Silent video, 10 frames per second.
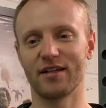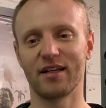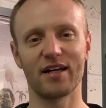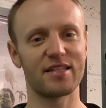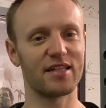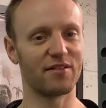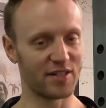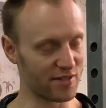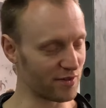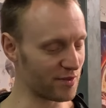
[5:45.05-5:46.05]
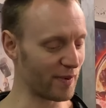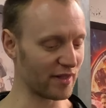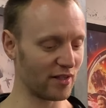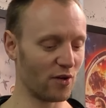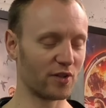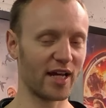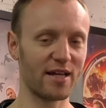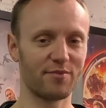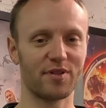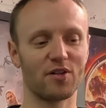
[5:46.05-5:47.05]
And like I said, it's, it's about the long
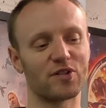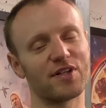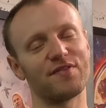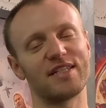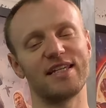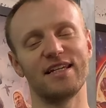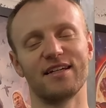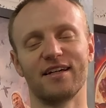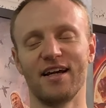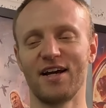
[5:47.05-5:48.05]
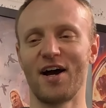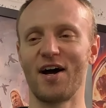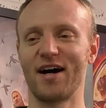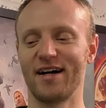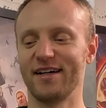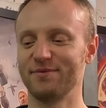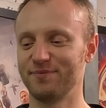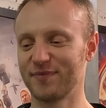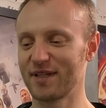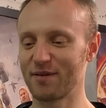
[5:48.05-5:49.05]
game, longevity, um,
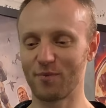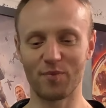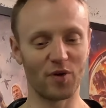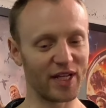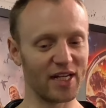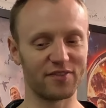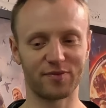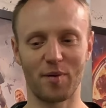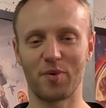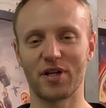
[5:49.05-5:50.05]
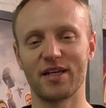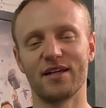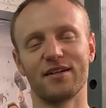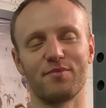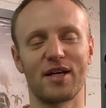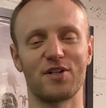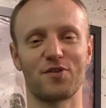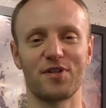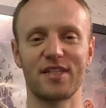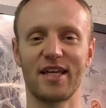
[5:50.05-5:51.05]
looking after my body, making
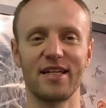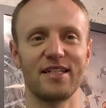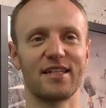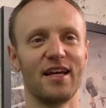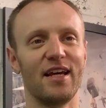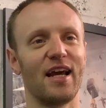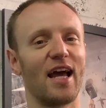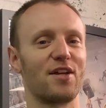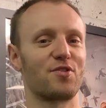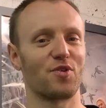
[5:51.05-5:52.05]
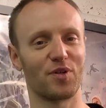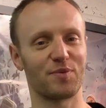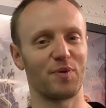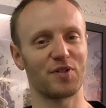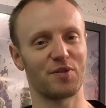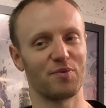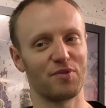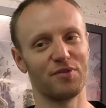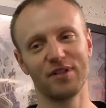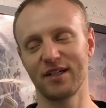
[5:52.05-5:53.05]
sure it stays as strong as
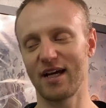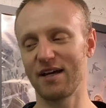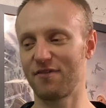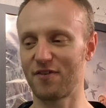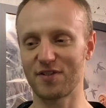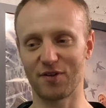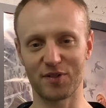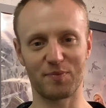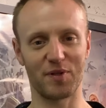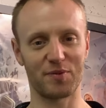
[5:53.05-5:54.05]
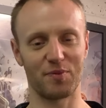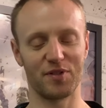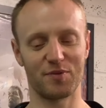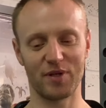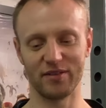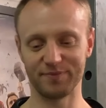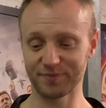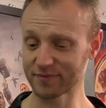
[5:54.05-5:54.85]
possible uh, for as long as possible as well.